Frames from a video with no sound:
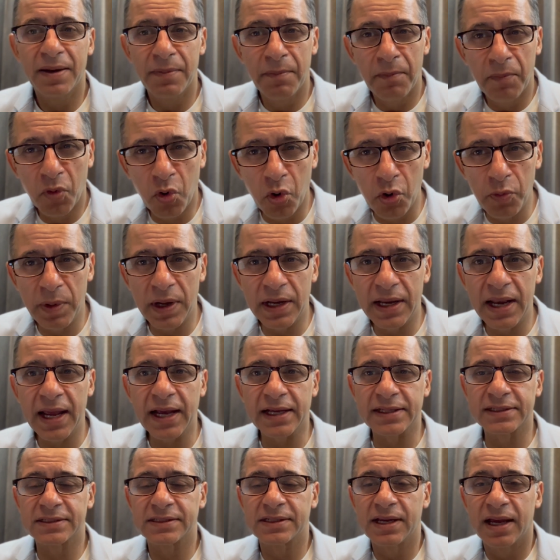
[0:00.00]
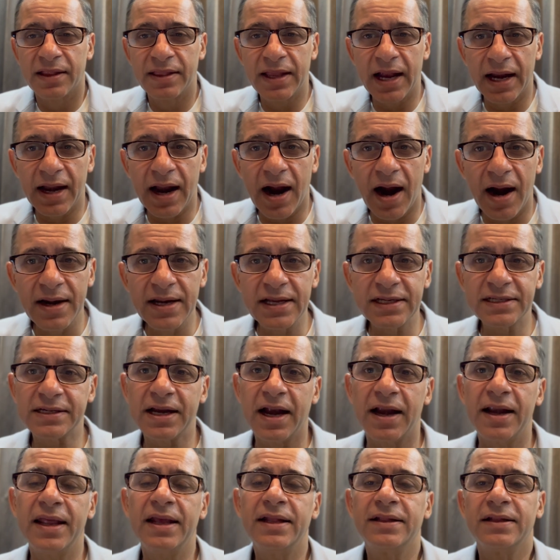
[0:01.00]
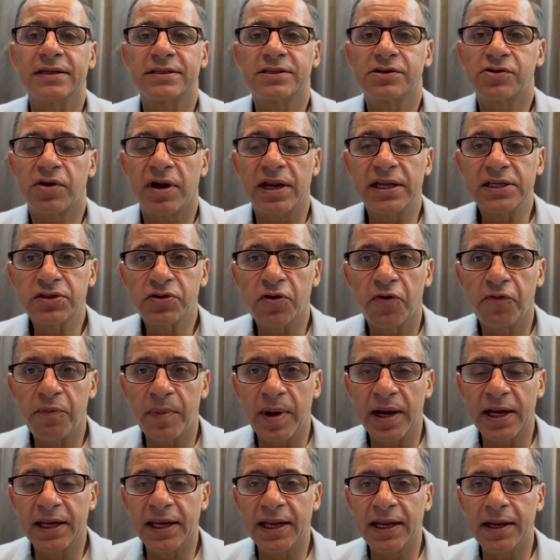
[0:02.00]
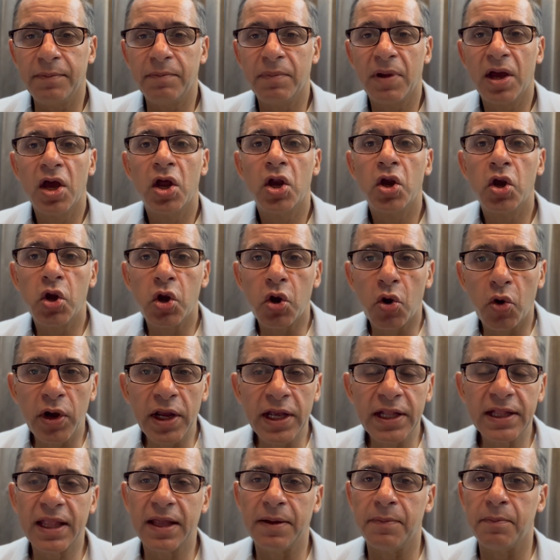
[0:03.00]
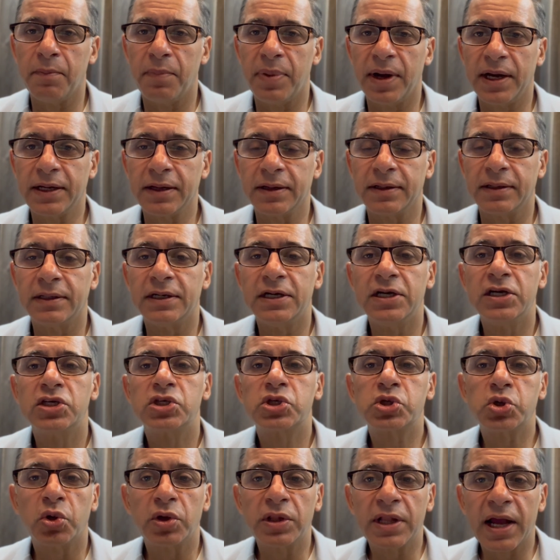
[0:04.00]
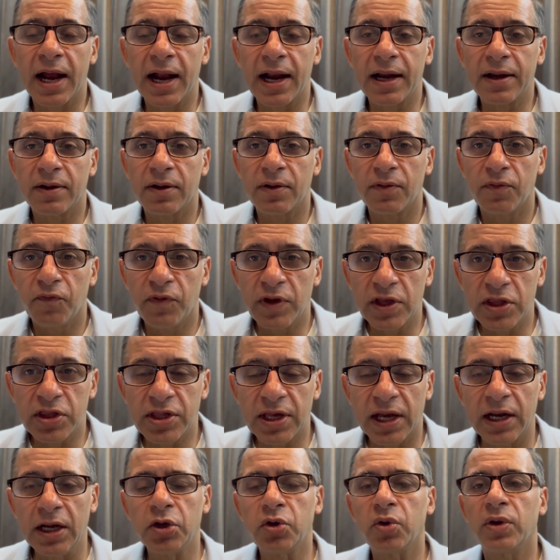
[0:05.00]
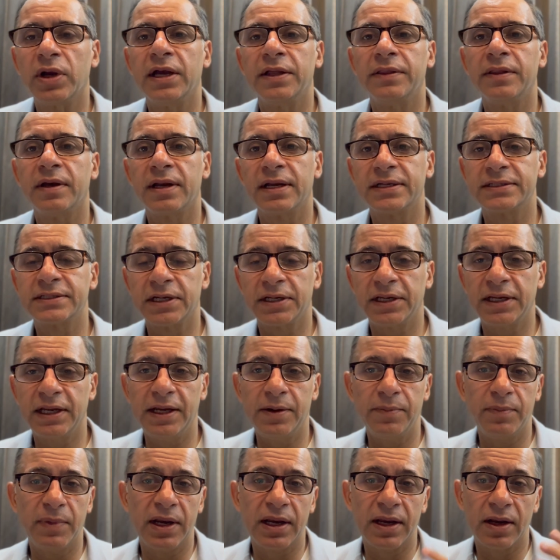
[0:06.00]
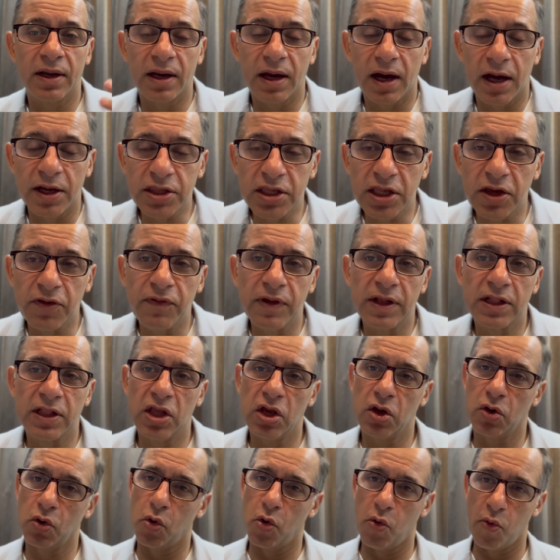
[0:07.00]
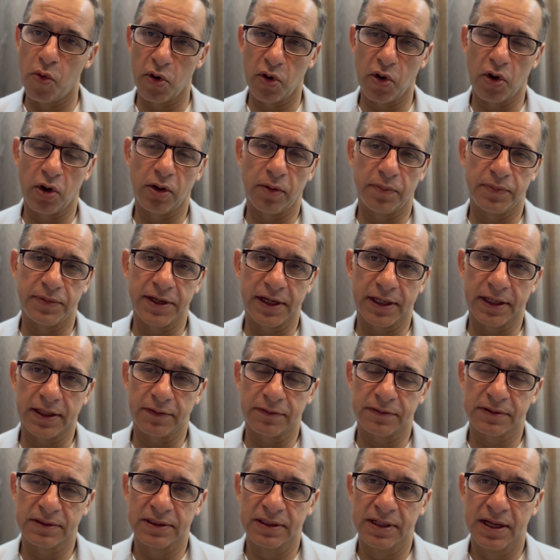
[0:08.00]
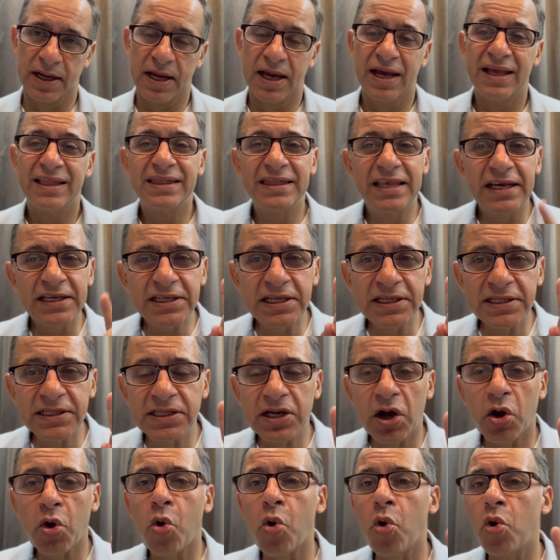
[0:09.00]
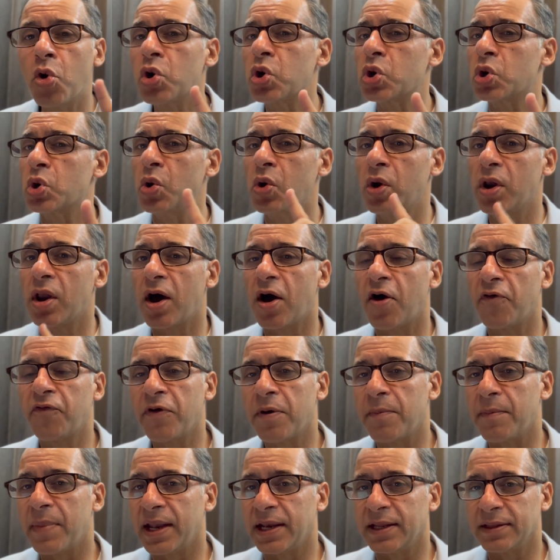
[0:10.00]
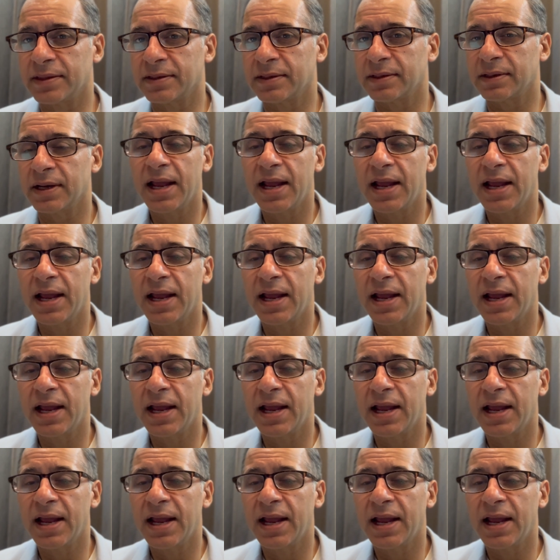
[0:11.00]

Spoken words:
Could be next that understanding the strengths of my team, knowing them better so that we gel together as a team in achieving the overall objectives. This is the core role of a manager.